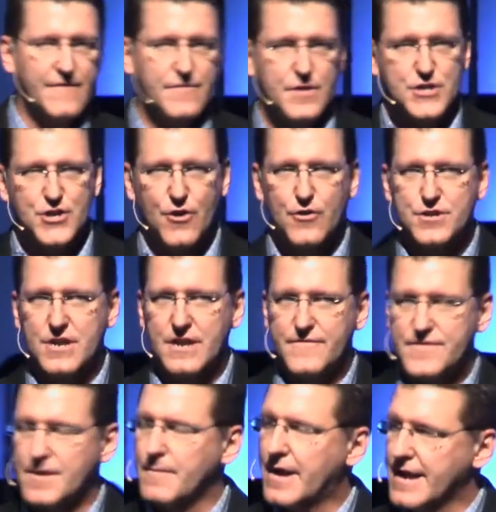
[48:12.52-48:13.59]
of the church. And if
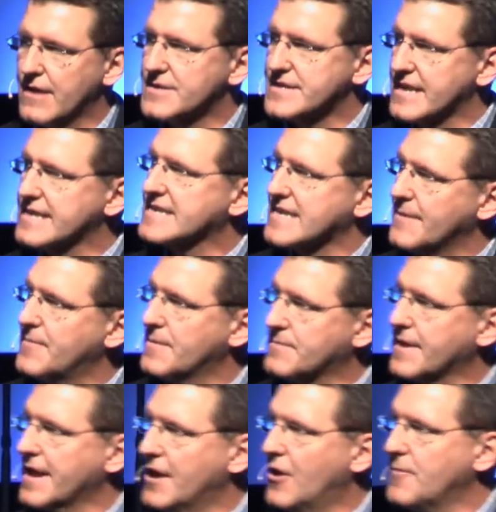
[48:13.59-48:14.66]
somebody else didn't step up
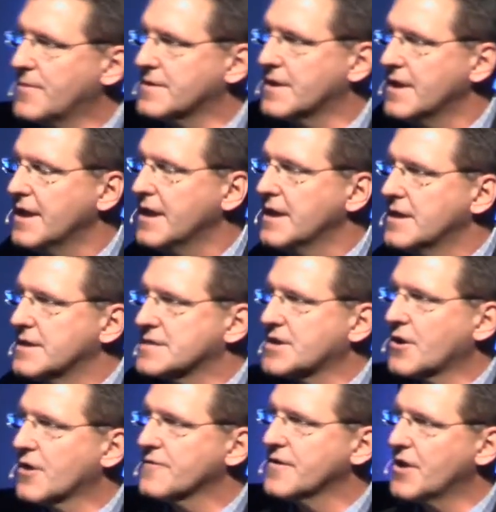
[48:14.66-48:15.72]
to help and
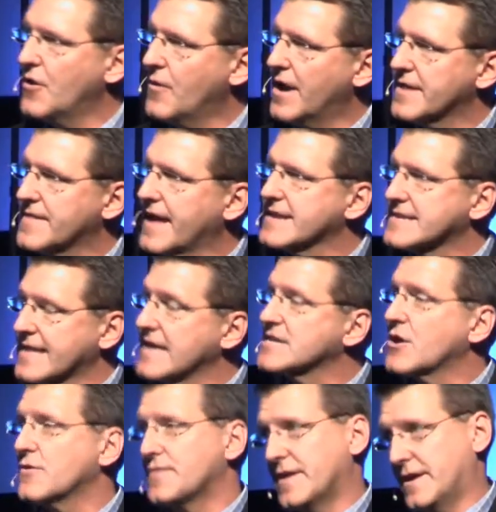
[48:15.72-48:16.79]
serve, you know what? That's, that's
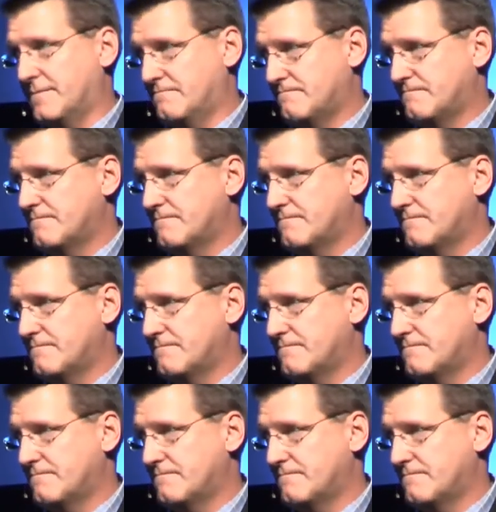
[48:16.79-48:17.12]
on them.